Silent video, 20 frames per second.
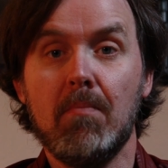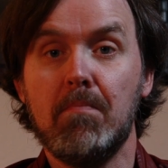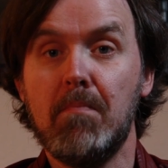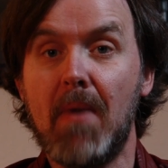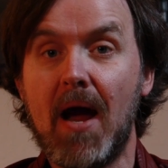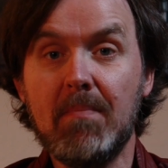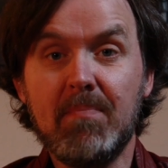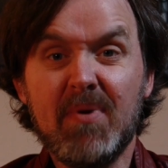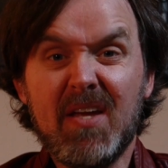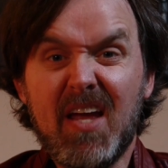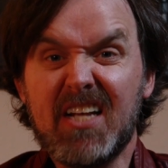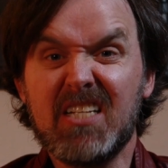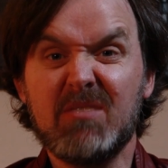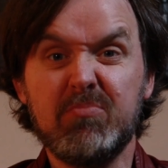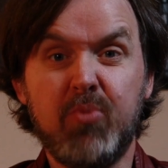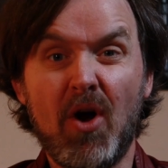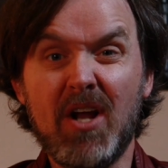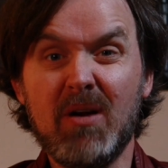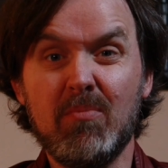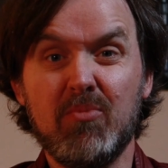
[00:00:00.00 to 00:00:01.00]
might be
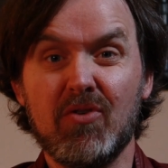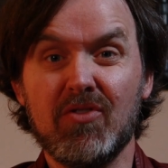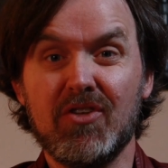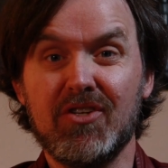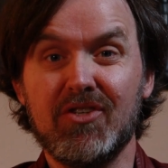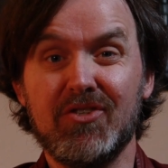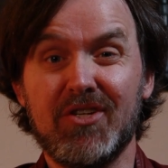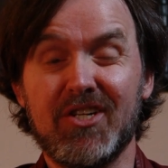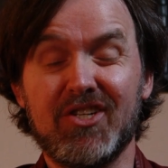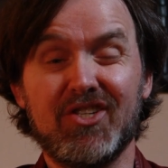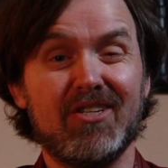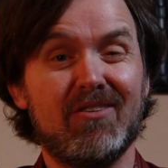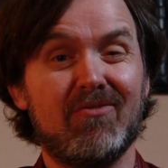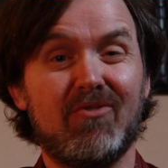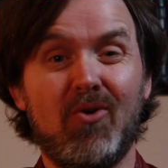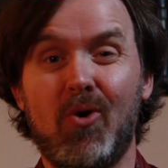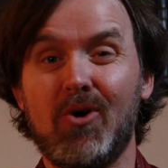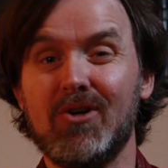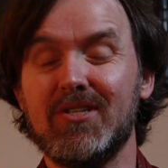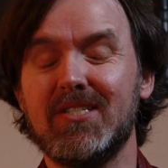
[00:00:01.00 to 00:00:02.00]
exploitable in the new edition.
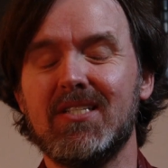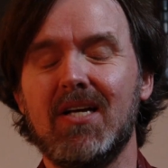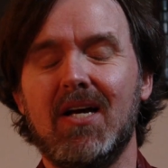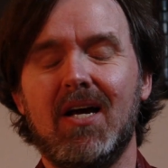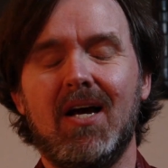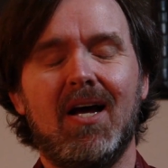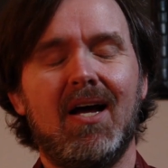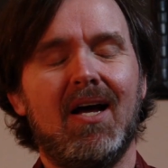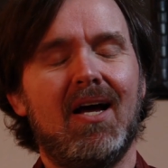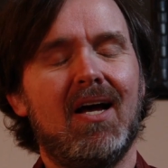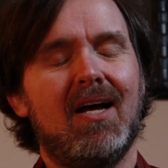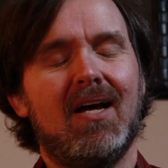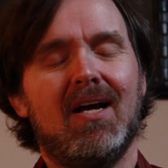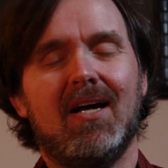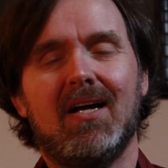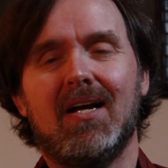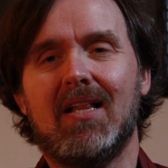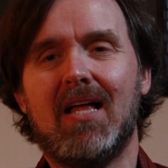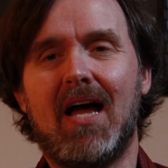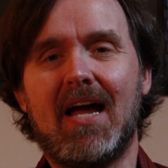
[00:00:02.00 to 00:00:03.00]
Of course,
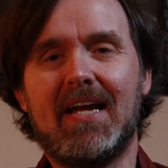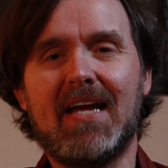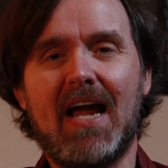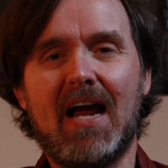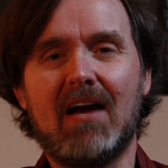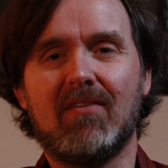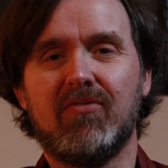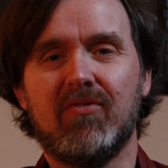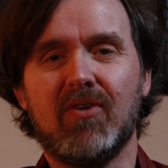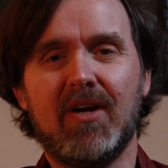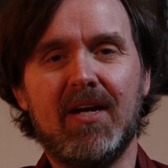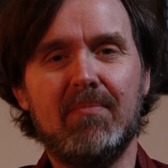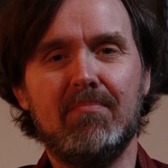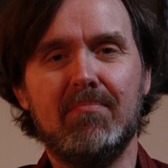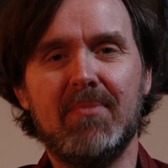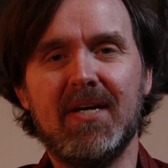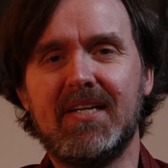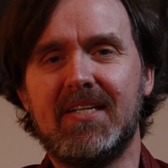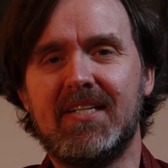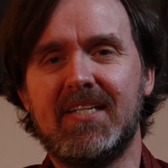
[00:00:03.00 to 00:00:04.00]
like every
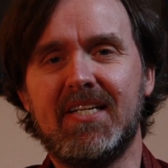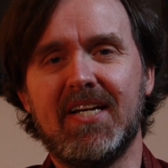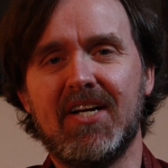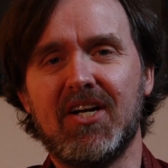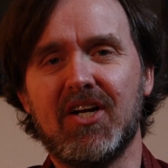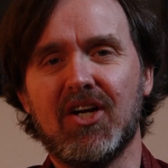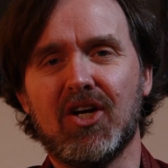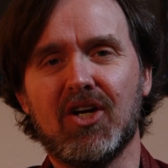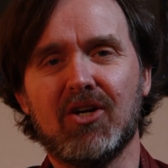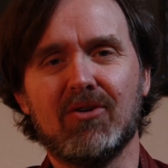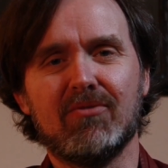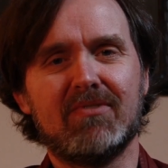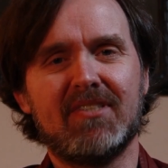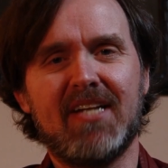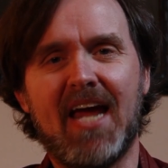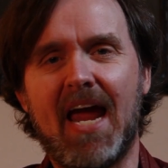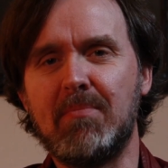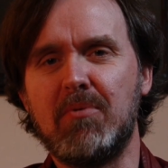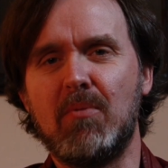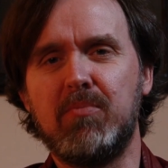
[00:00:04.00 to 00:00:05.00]
mid-tier
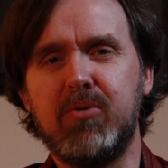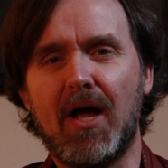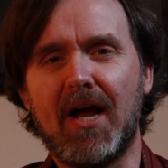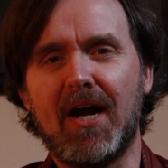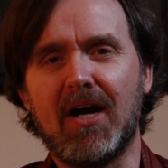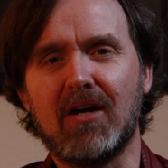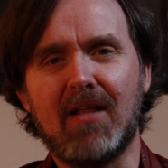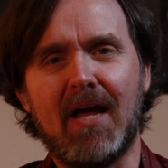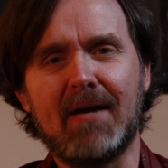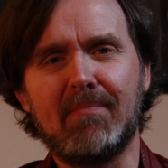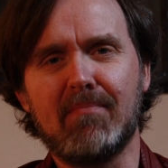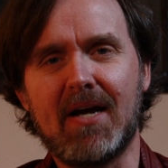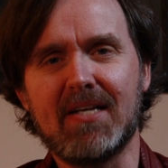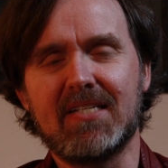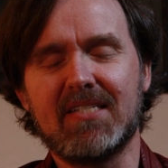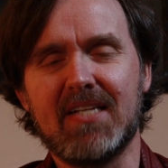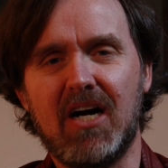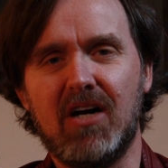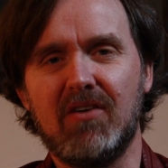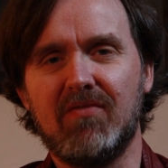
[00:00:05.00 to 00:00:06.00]
table player like
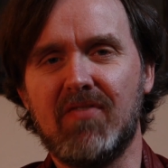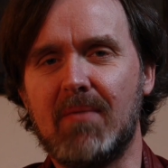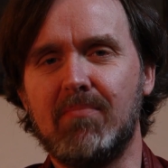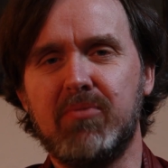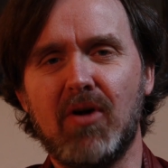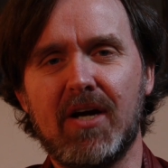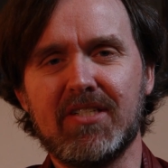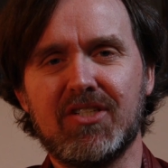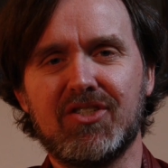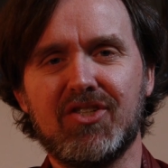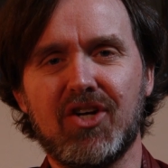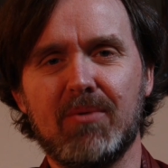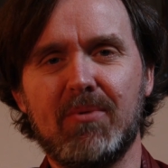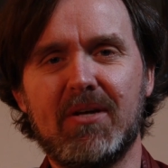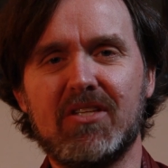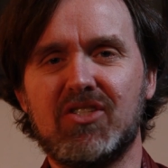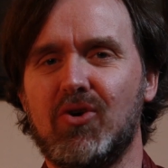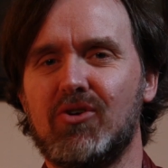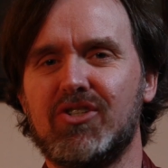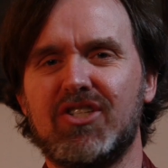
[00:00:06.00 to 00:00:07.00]
myself that plays in
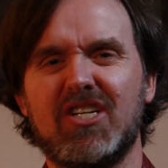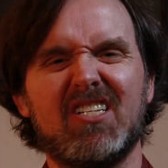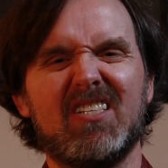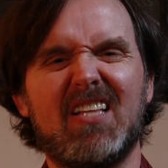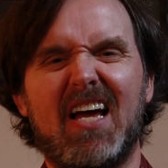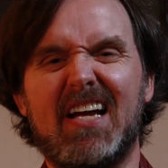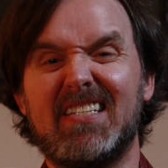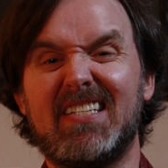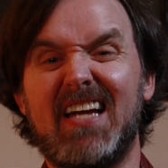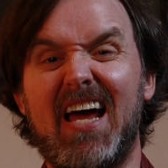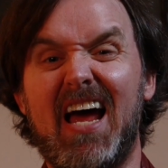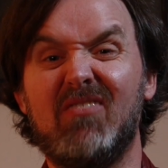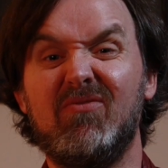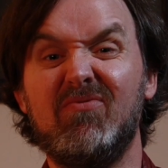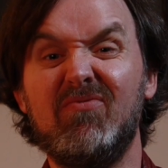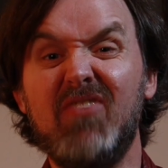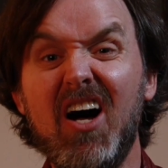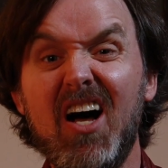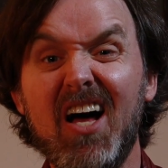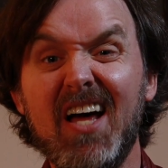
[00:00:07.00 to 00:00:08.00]
tournaments or just likes to
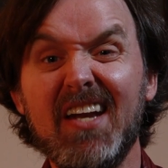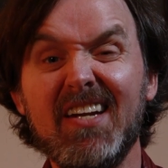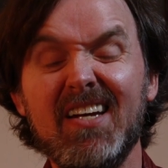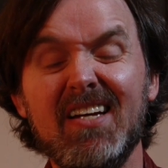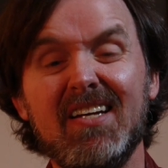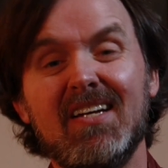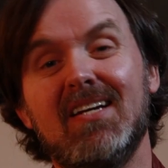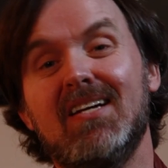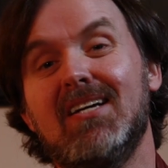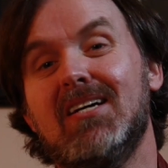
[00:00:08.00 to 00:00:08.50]
have fun,